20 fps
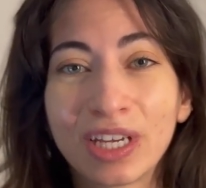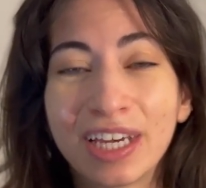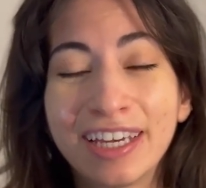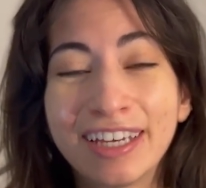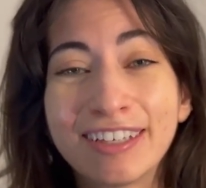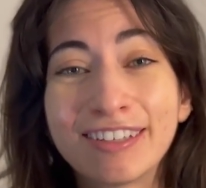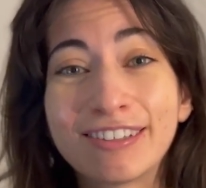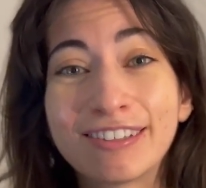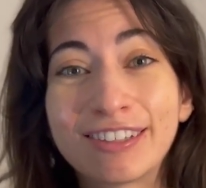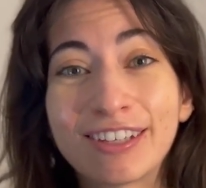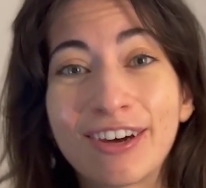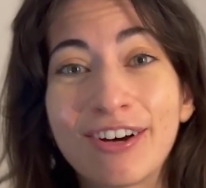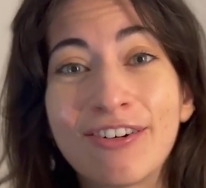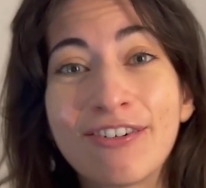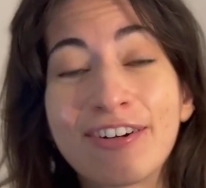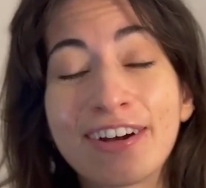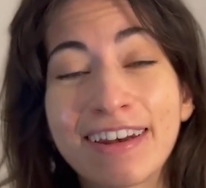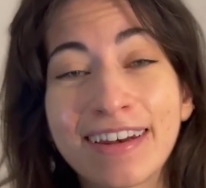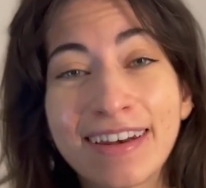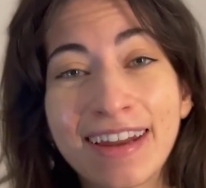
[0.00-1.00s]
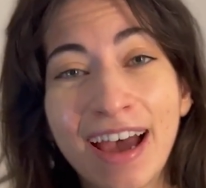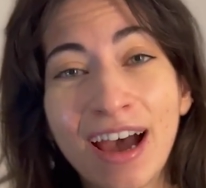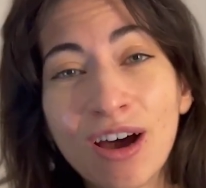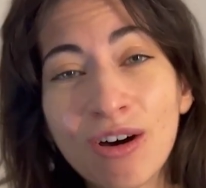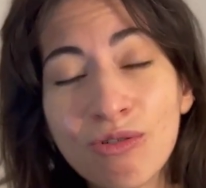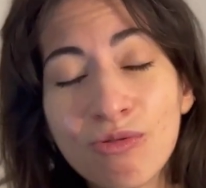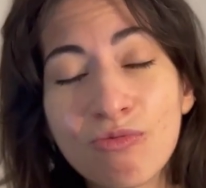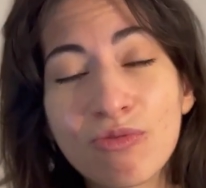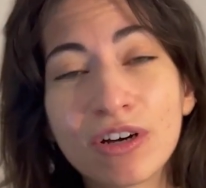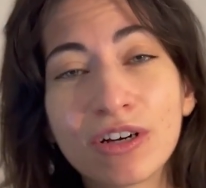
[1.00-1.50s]
So
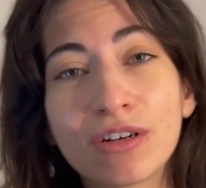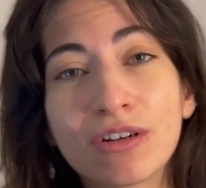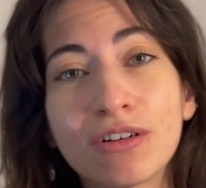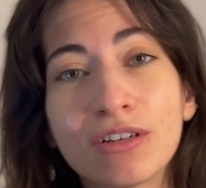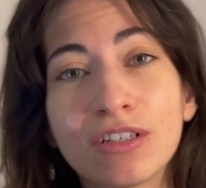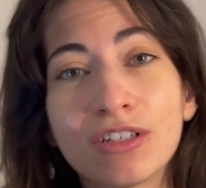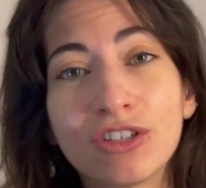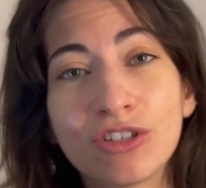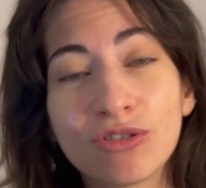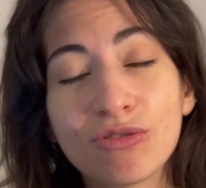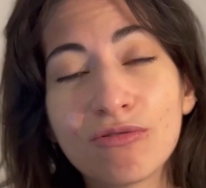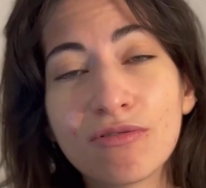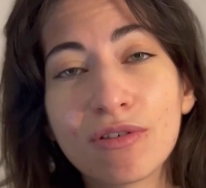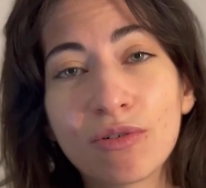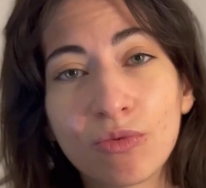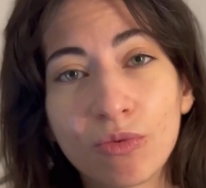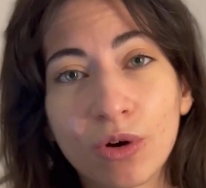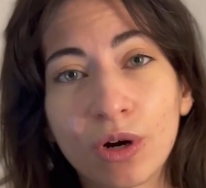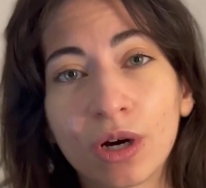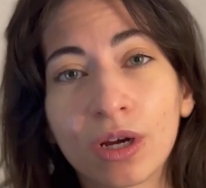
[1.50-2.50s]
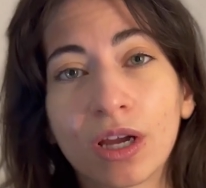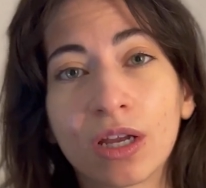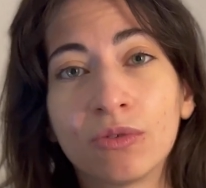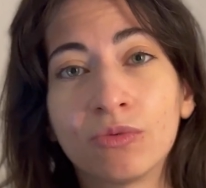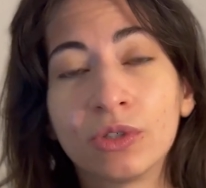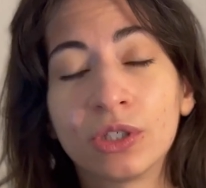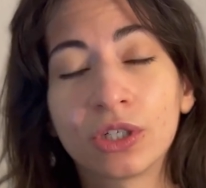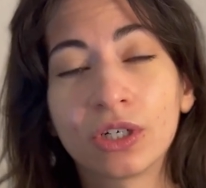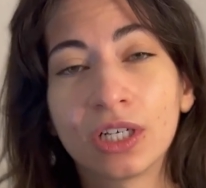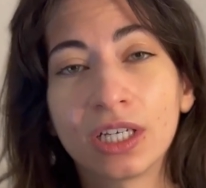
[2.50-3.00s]
now we're going to do the work and
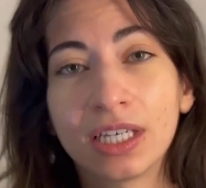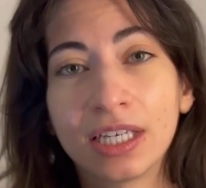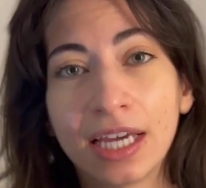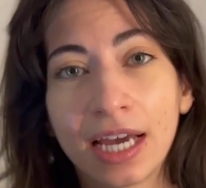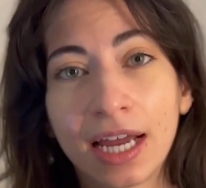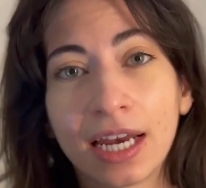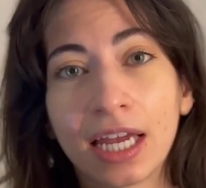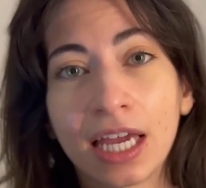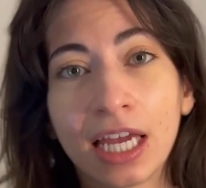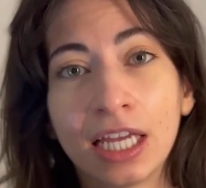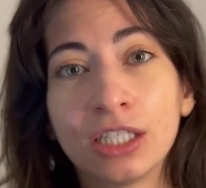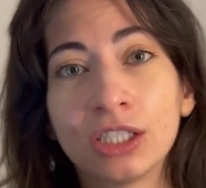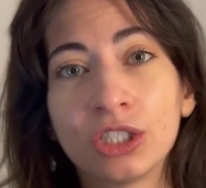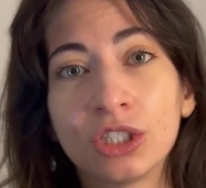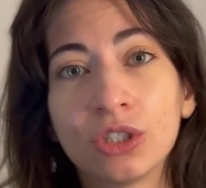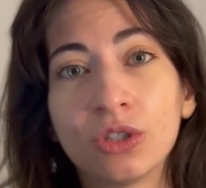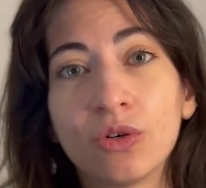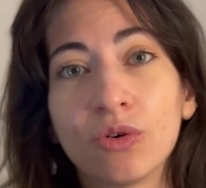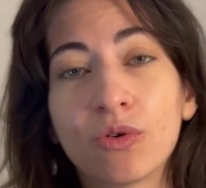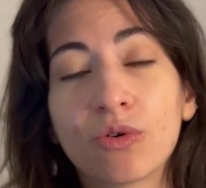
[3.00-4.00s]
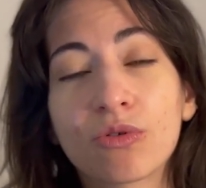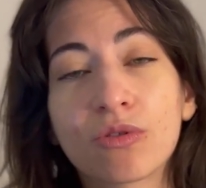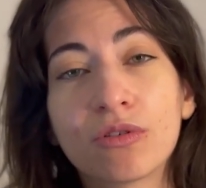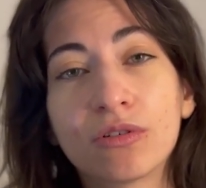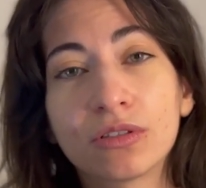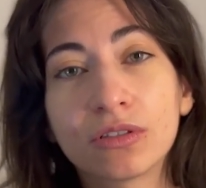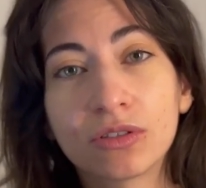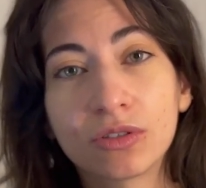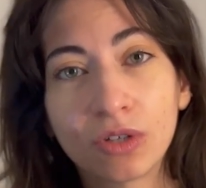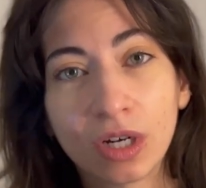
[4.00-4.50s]
we're going to get into the
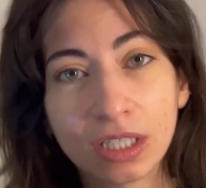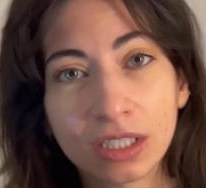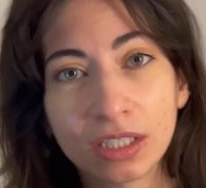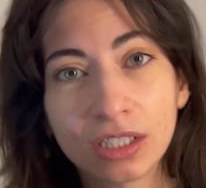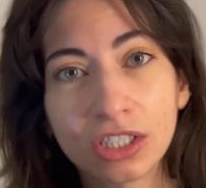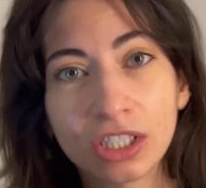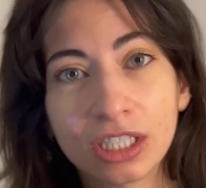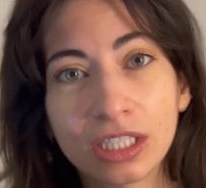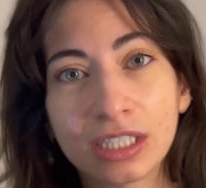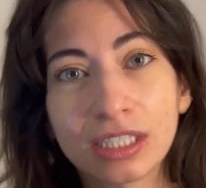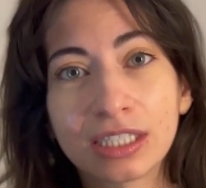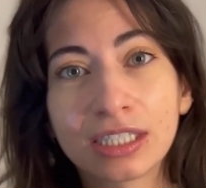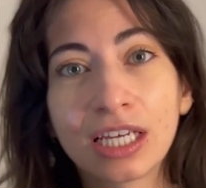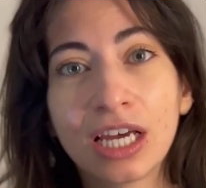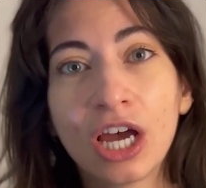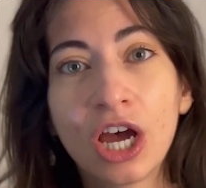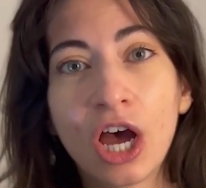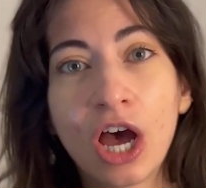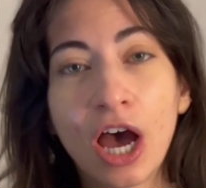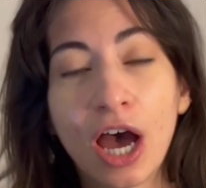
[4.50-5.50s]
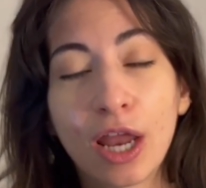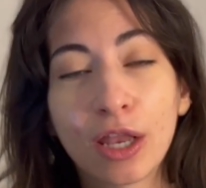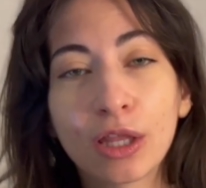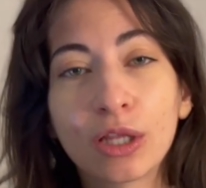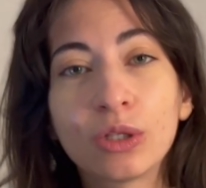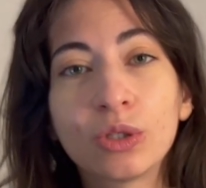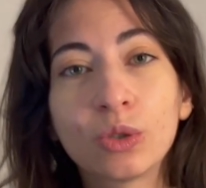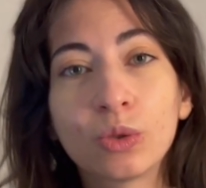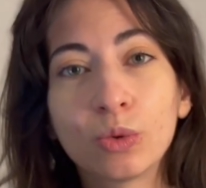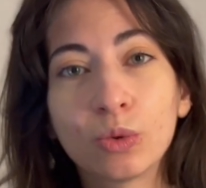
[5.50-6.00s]
strategies and
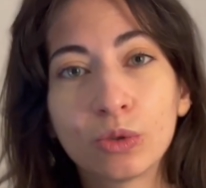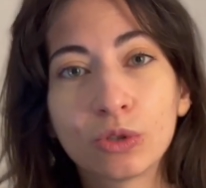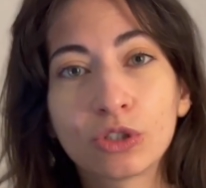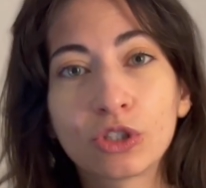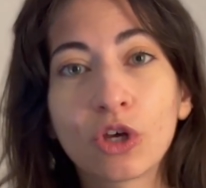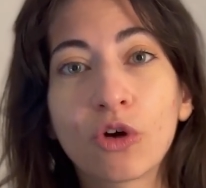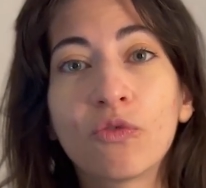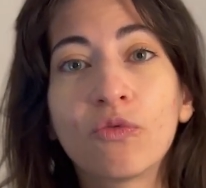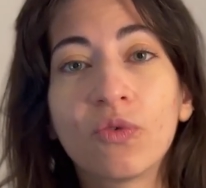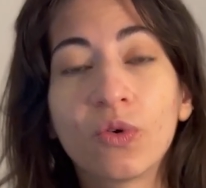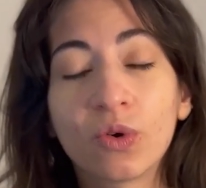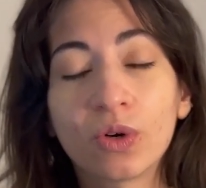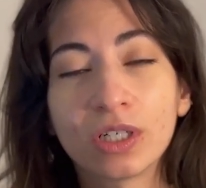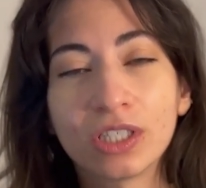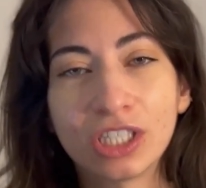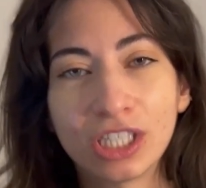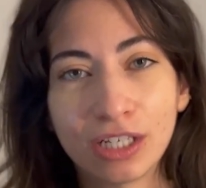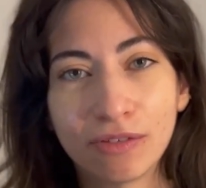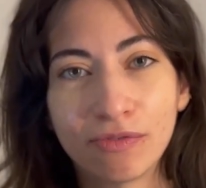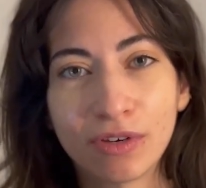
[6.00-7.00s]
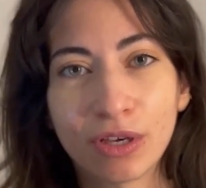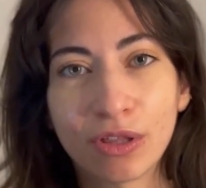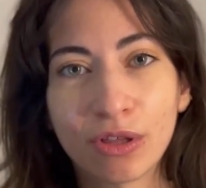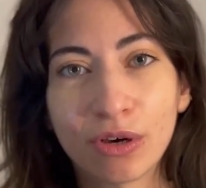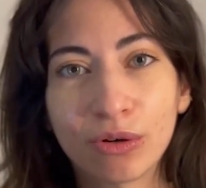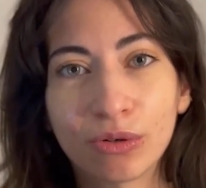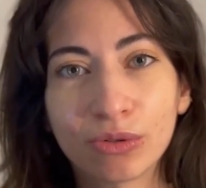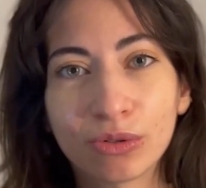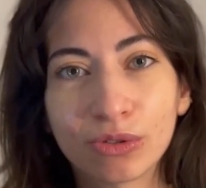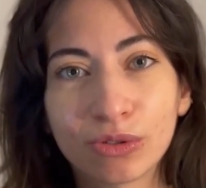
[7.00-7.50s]
the tools for achieving
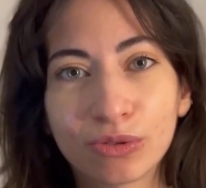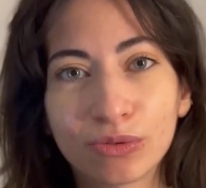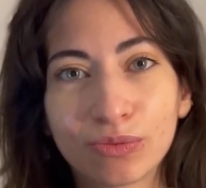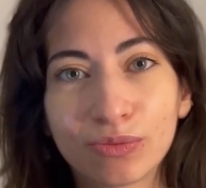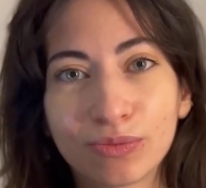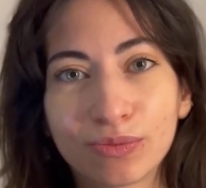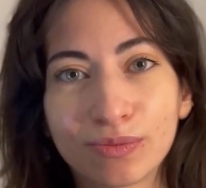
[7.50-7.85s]
those.